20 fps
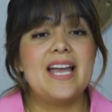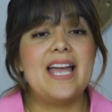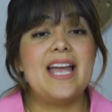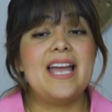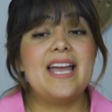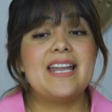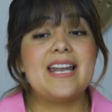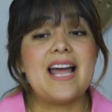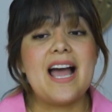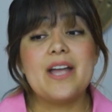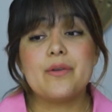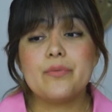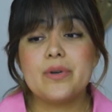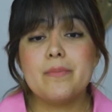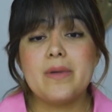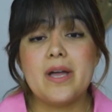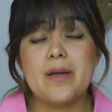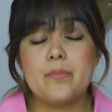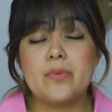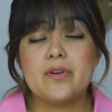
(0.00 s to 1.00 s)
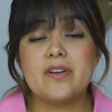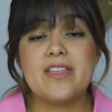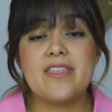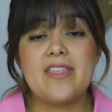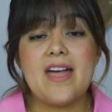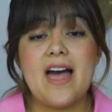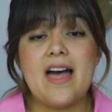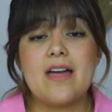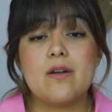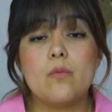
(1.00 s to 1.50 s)
And I remember
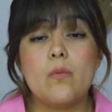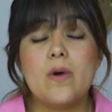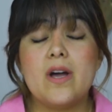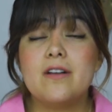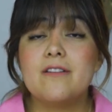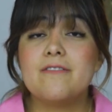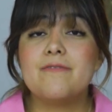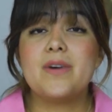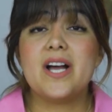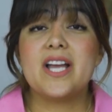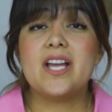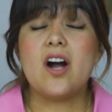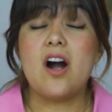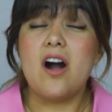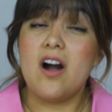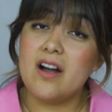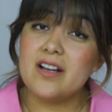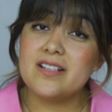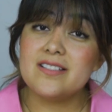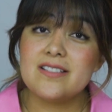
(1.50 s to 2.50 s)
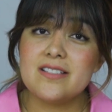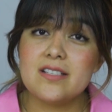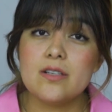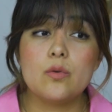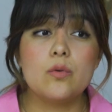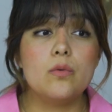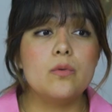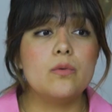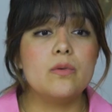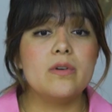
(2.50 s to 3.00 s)
that one of my aunts
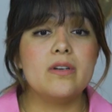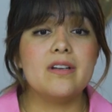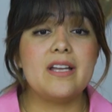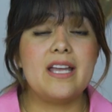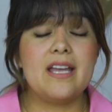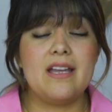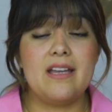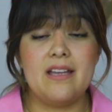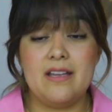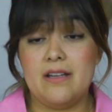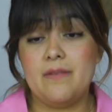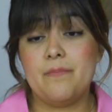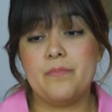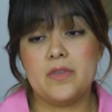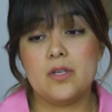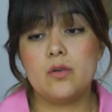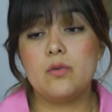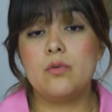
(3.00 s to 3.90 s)
who, um,